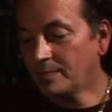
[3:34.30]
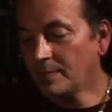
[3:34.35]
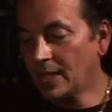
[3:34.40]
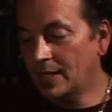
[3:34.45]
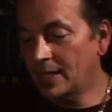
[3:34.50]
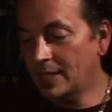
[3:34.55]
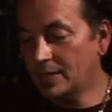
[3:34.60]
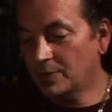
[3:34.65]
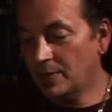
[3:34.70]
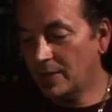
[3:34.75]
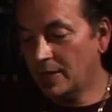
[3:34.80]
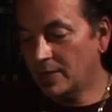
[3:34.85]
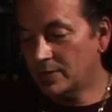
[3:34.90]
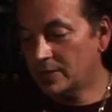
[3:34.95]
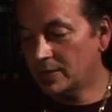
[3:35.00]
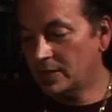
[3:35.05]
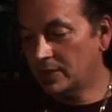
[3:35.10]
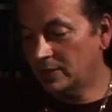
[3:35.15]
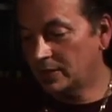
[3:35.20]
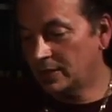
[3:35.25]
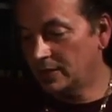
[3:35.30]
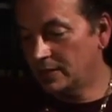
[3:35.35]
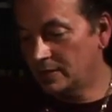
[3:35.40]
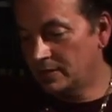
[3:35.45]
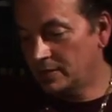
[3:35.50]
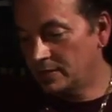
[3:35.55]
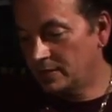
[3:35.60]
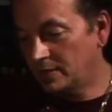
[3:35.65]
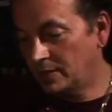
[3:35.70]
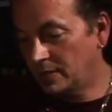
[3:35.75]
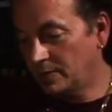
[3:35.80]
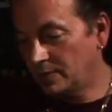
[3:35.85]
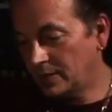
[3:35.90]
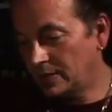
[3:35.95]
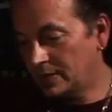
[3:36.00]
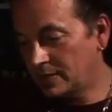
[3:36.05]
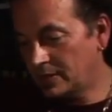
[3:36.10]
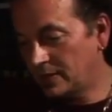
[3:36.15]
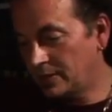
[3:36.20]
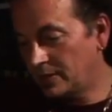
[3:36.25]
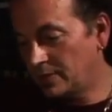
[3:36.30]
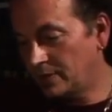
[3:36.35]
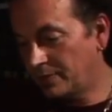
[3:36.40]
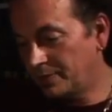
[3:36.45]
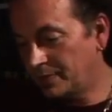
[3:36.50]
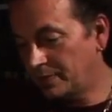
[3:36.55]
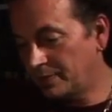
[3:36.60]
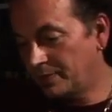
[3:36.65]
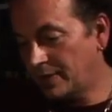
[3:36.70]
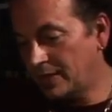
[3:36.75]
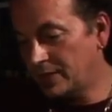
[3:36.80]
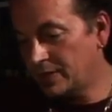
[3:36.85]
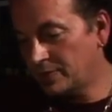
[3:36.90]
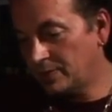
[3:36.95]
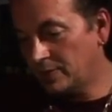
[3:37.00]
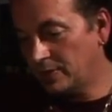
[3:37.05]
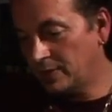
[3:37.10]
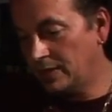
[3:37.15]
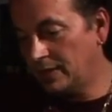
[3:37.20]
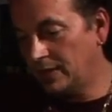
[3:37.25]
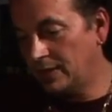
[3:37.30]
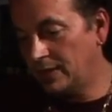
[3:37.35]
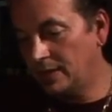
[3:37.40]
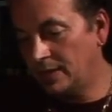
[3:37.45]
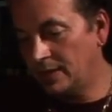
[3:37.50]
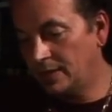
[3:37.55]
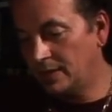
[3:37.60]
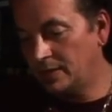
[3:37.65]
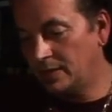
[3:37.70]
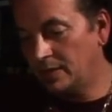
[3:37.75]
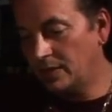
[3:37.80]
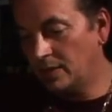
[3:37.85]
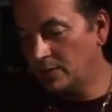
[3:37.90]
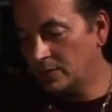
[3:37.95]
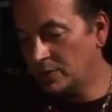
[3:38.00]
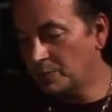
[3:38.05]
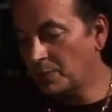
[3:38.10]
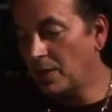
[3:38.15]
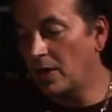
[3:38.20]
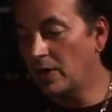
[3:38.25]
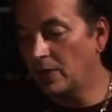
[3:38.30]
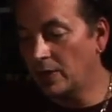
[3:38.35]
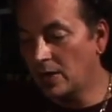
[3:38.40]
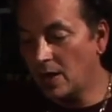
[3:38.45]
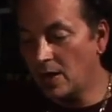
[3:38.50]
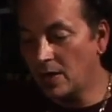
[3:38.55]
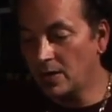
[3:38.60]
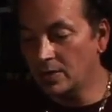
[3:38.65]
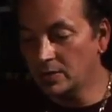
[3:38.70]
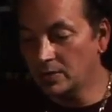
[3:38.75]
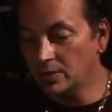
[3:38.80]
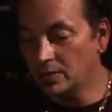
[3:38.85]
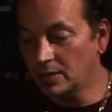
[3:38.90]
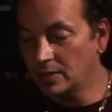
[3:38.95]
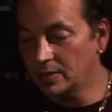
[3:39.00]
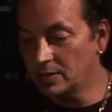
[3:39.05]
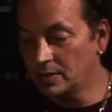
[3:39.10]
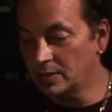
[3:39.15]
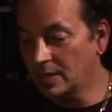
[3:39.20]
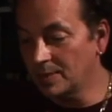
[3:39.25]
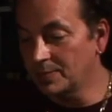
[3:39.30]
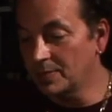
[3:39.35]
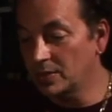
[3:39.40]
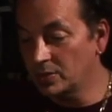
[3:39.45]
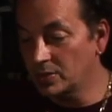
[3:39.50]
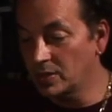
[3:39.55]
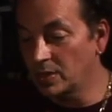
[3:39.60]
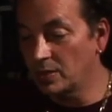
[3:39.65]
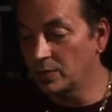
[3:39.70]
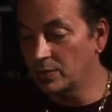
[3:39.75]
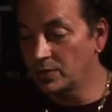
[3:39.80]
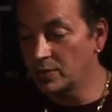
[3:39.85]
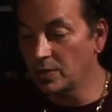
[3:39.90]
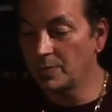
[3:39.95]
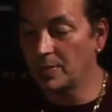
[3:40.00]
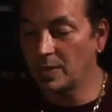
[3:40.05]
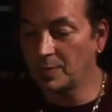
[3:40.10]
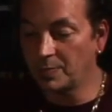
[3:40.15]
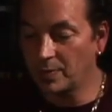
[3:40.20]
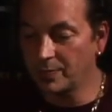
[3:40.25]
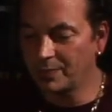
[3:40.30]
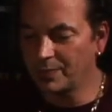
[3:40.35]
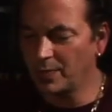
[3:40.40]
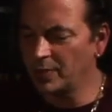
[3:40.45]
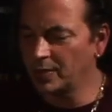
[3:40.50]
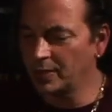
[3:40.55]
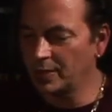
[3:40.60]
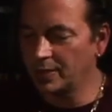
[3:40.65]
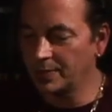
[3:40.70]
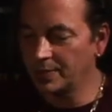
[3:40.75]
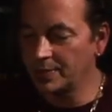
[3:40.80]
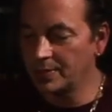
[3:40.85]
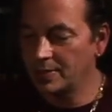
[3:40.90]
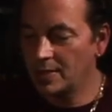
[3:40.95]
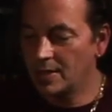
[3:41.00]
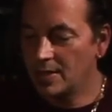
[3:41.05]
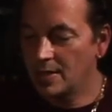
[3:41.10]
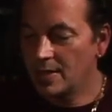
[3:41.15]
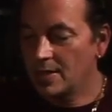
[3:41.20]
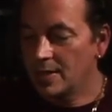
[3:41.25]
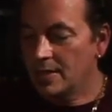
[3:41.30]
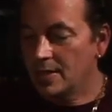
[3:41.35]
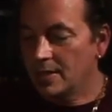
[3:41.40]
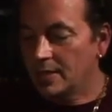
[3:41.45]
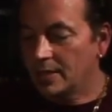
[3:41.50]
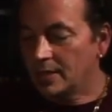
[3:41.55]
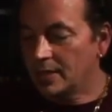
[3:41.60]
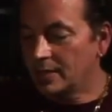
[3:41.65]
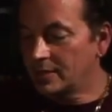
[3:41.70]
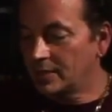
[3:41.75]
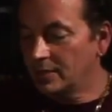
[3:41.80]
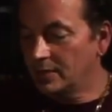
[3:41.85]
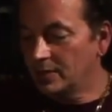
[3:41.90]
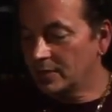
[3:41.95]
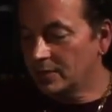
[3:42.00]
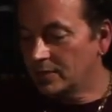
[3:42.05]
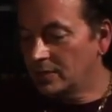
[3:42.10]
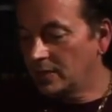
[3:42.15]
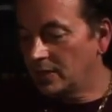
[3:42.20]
that's why I always tell kids, when they say, do you have advice for, aspiring artists or kids that come to the show, show me their portfolio, and I say, look,